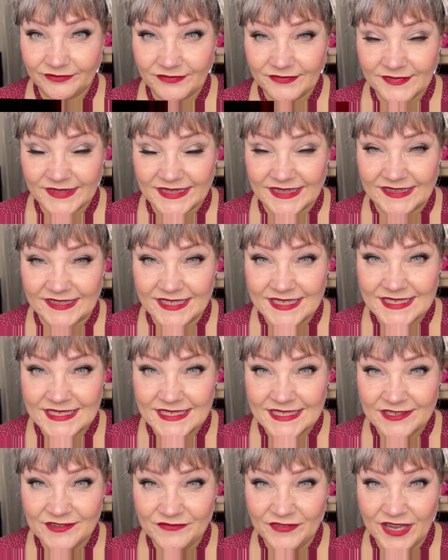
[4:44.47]
This
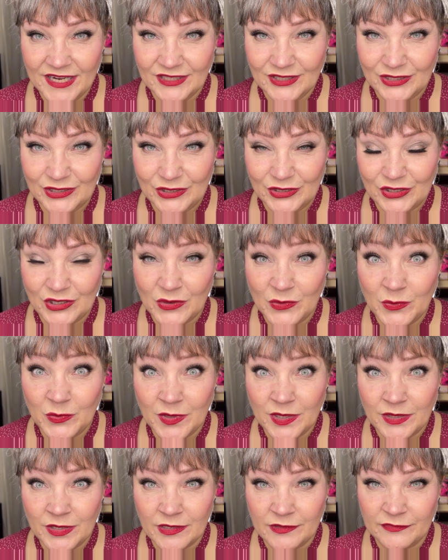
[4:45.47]
is a final look
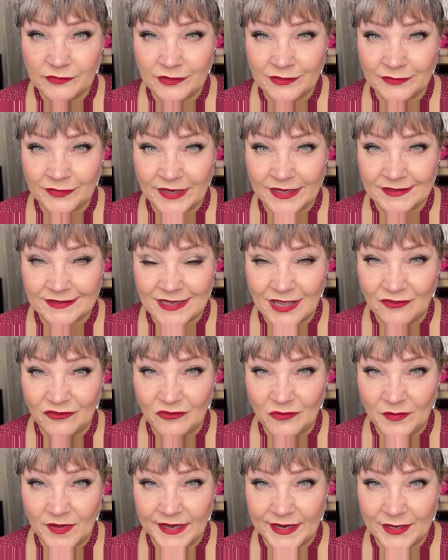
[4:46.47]
with a full face of
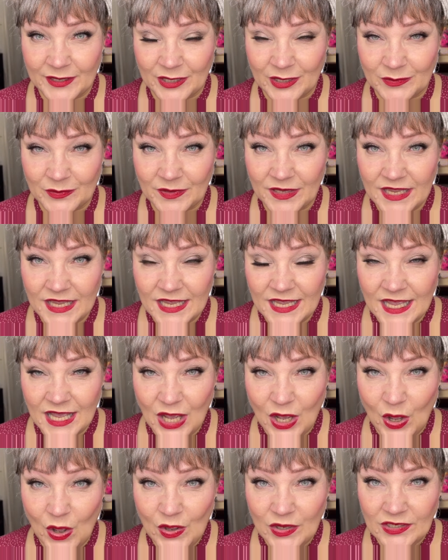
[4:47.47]
makeup.
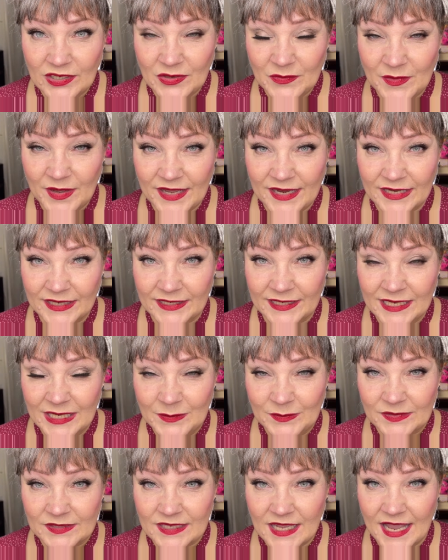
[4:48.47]
On my
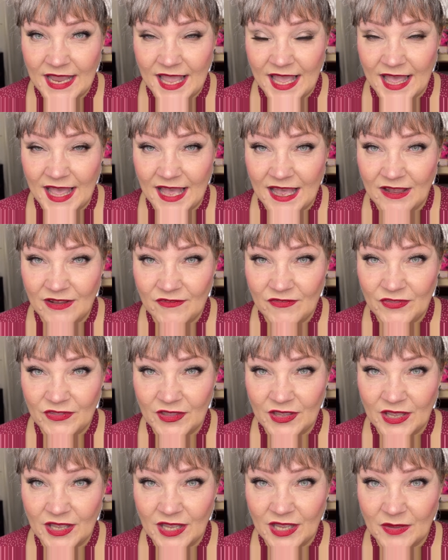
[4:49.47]
lips, I have
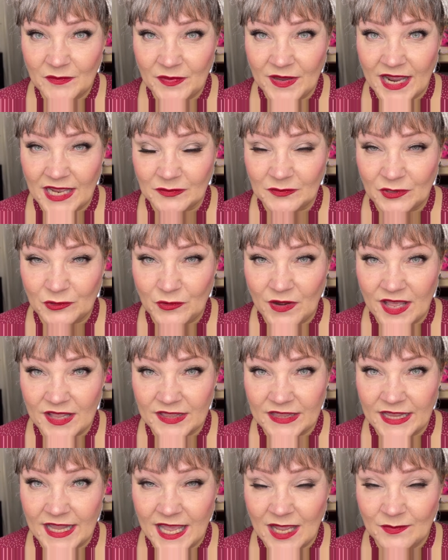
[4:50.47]
the Pat
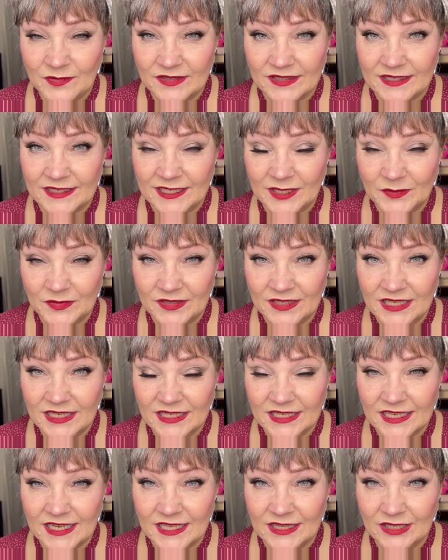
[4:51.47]
McGrath Labs
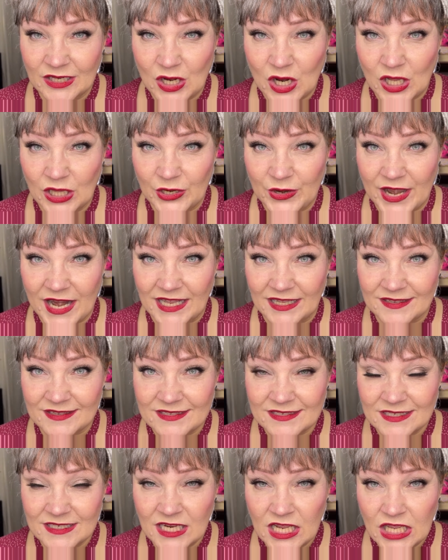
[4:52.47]
lipstick in the color
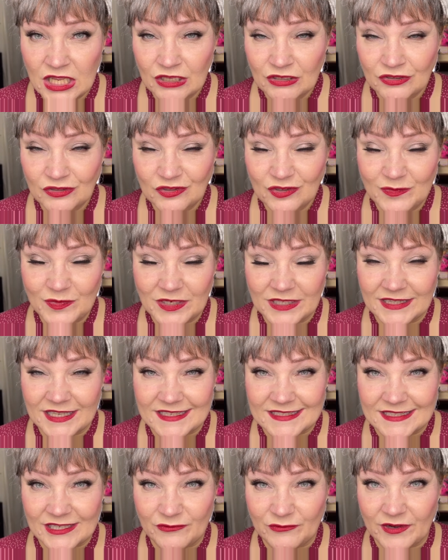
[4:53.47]
Elson, super
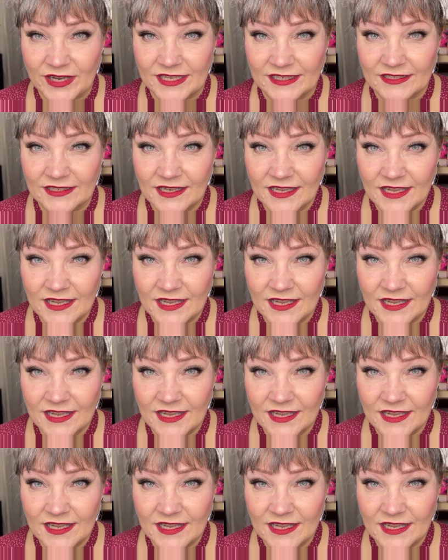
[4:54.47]
classic red,